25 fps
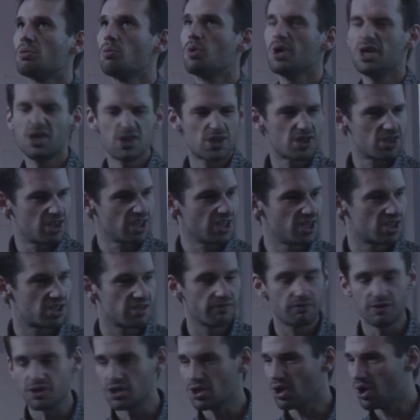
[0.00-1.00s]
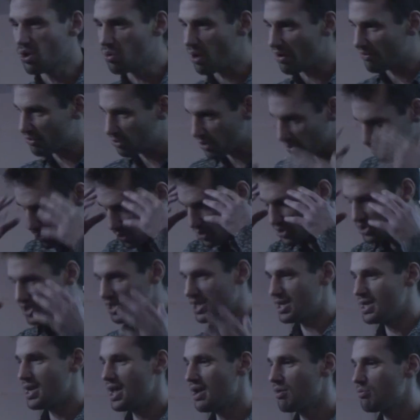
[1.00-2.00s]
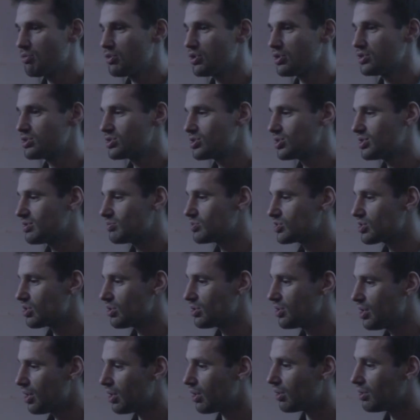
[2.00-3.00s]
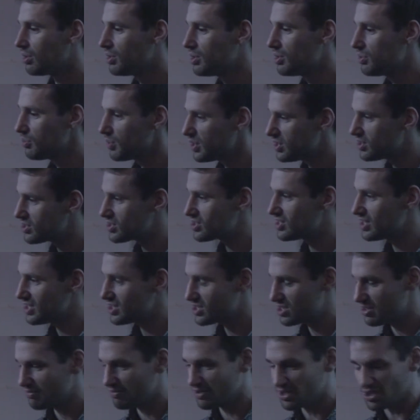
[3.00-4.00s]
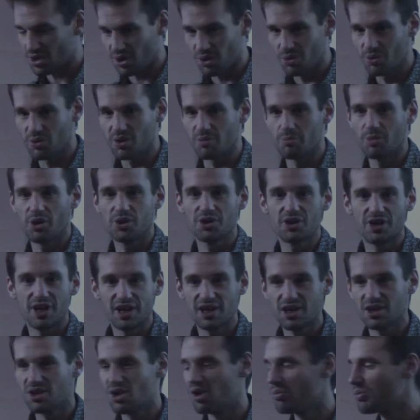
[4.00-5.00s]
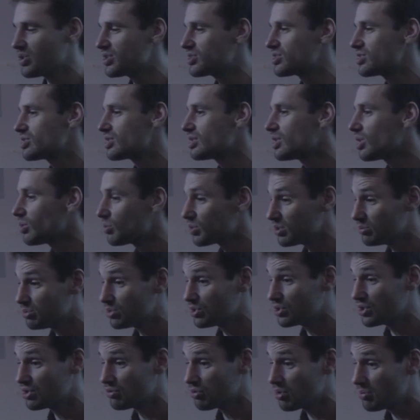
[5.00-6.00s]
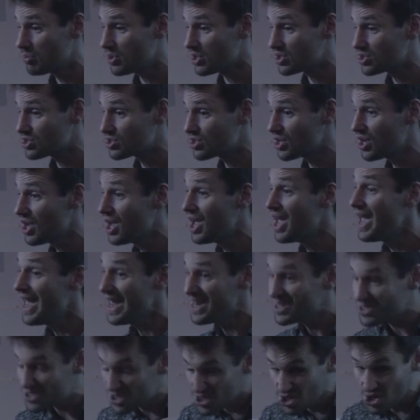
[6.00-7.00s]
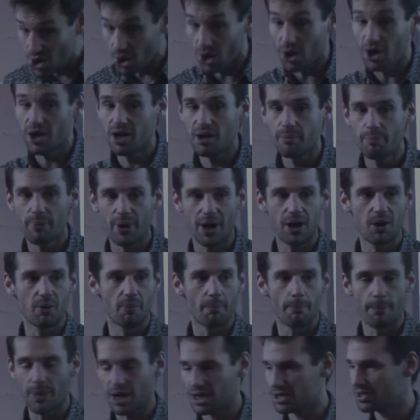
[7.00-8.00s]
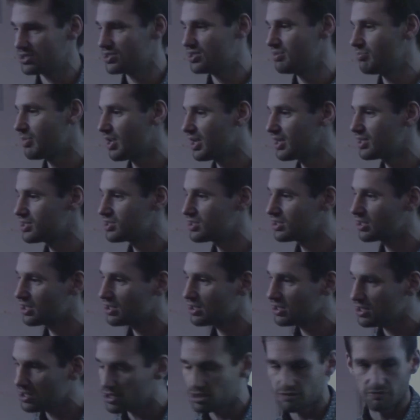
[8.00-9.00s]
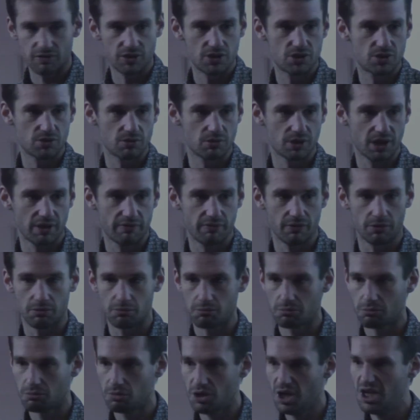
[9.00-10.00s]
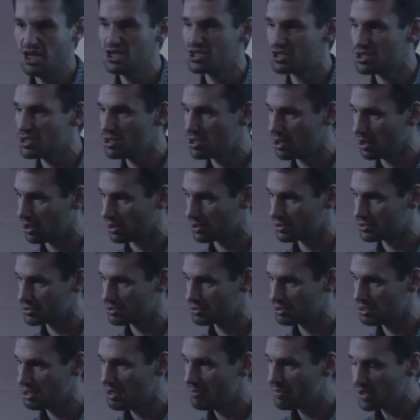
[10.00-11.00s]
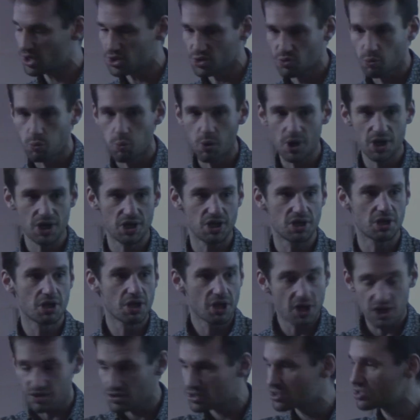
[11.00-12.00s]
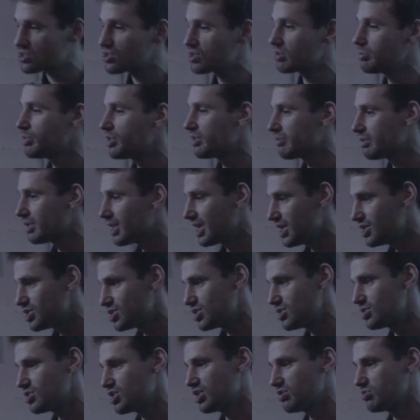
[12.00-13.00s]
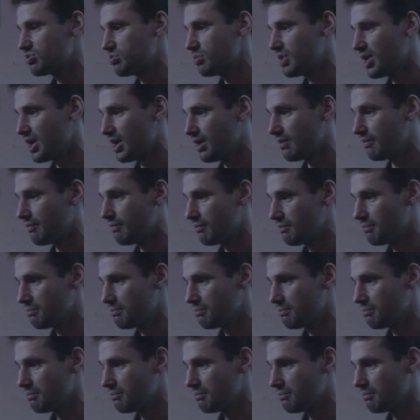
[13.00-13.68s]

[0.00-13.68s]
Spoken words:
we instinctively know, whether we put it in network terms or not, we instinctively know that modern economics is a load of bloody rubbish. It's not about maximising at the individual level. It's not. Because we are the sum of the relationships we have.